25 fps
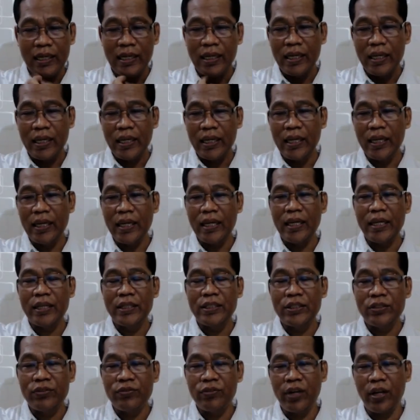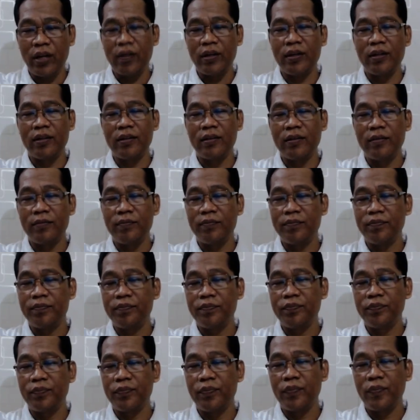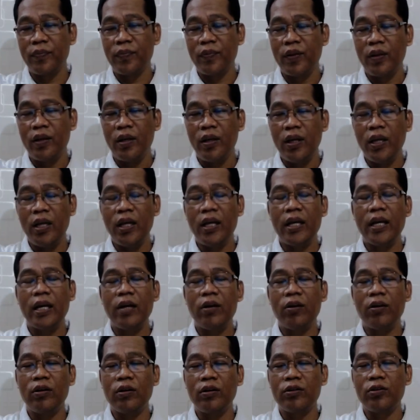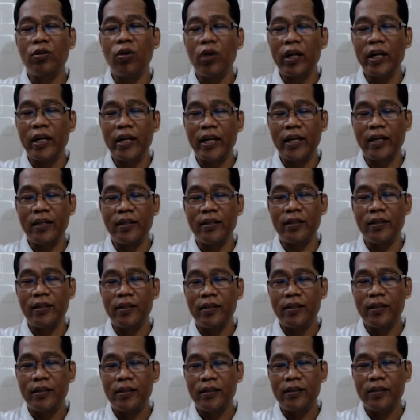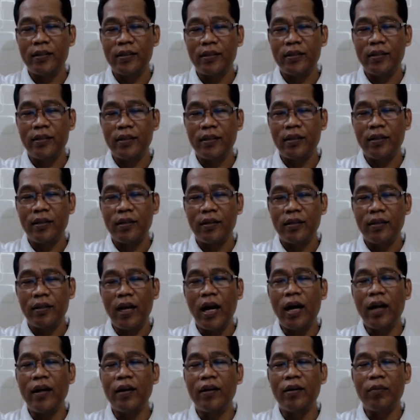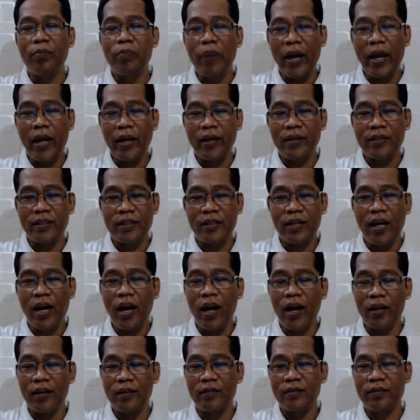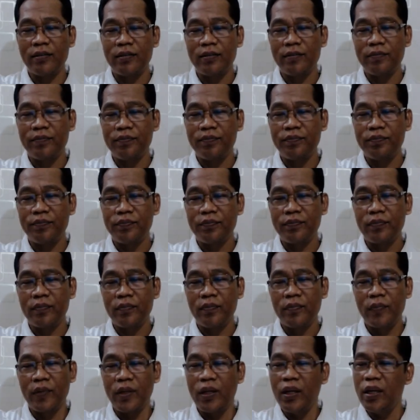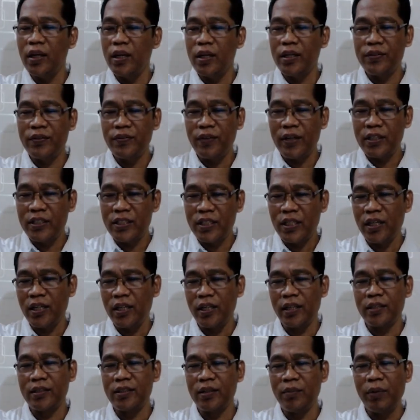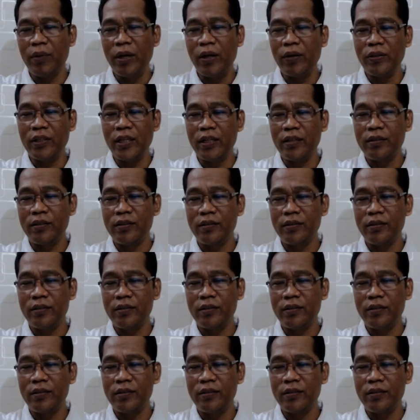He is strict. He cannot tolerate unrepentant heart. He is very serious about that.